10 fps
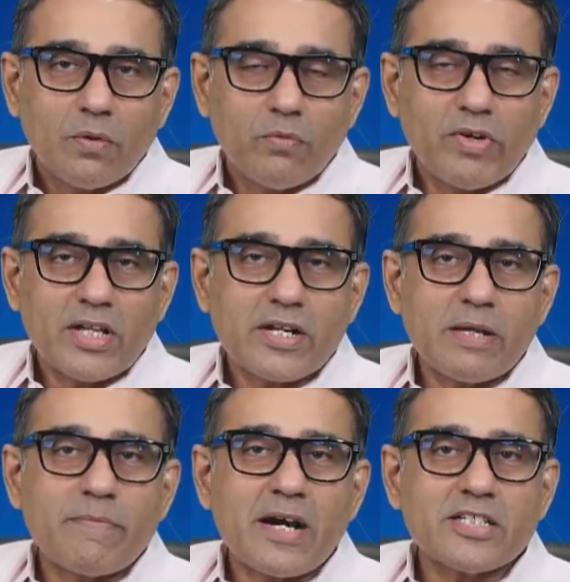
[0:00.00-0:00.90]
where the
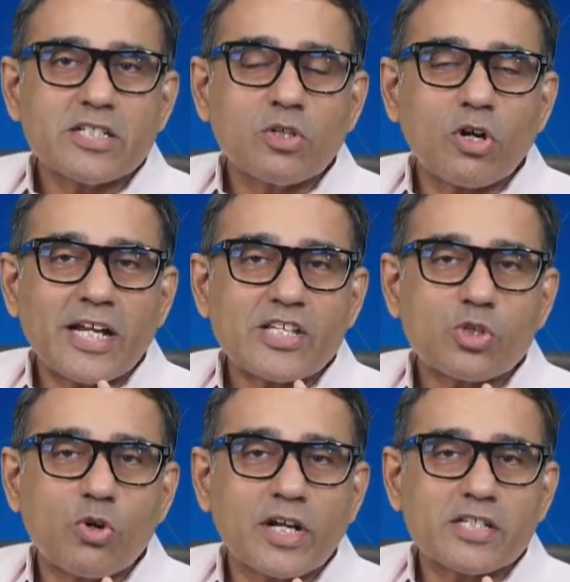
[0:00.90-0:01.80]
demand is not as
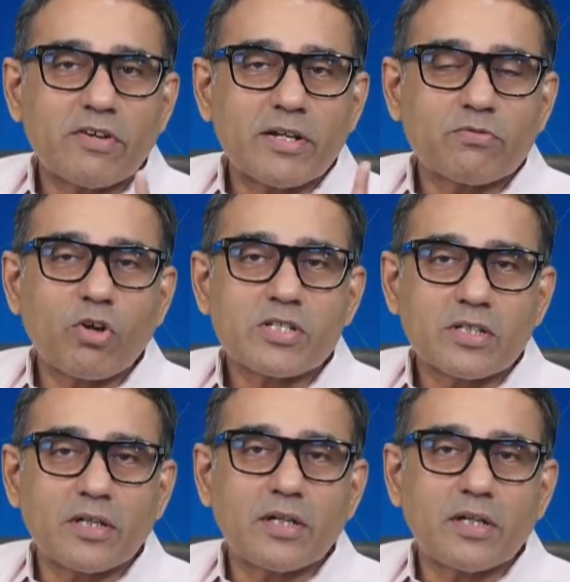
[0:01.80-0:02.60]
strong as what